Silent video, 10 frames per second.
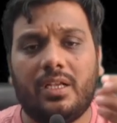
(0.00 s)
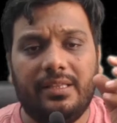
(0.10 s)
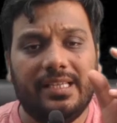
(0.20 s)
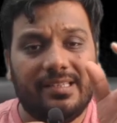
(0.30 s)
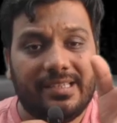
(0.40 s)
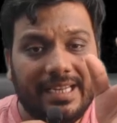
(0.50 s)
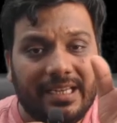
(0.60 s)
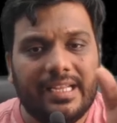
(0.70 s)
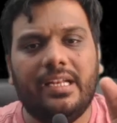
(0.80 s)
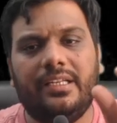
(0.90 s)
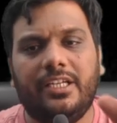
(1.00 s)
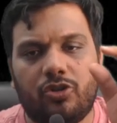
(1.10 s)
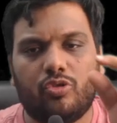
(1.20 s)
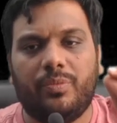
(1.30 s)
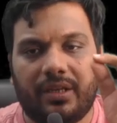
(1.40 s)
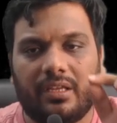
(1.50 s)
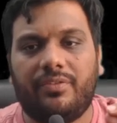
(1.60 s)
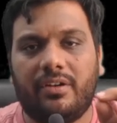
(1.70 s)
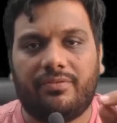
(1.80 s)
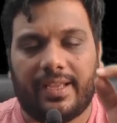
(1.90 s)
this detail needs to be
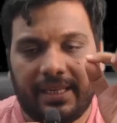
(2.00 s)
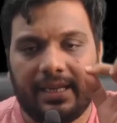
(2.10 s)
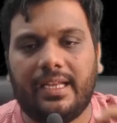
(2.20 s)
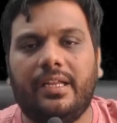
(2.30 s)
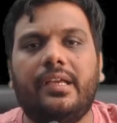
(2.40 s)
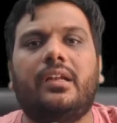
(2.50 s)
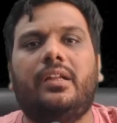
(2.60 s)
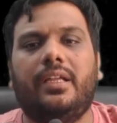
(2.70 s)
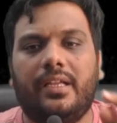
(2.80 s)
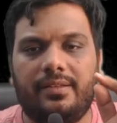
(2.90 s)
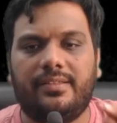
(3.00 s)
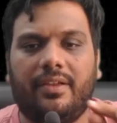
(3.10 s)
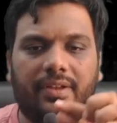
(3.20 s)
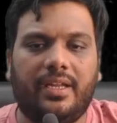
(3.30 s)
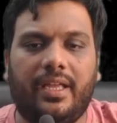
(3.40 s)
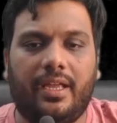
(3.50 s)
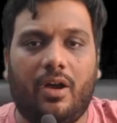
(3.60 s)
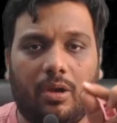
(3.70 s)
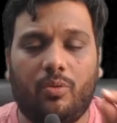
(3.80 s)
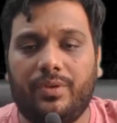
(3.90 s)
given very clearly in 7A
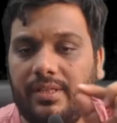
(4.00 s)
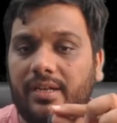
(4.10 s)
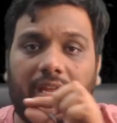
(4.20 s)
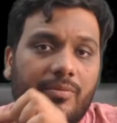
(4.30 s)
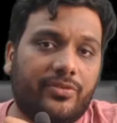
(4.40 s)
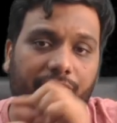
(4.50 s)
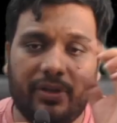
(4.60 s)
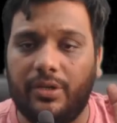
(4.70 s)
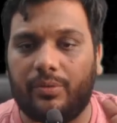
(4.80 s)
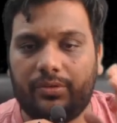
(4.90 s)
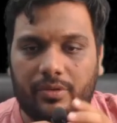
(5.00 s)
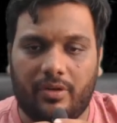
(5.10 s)
along with the names of the dues.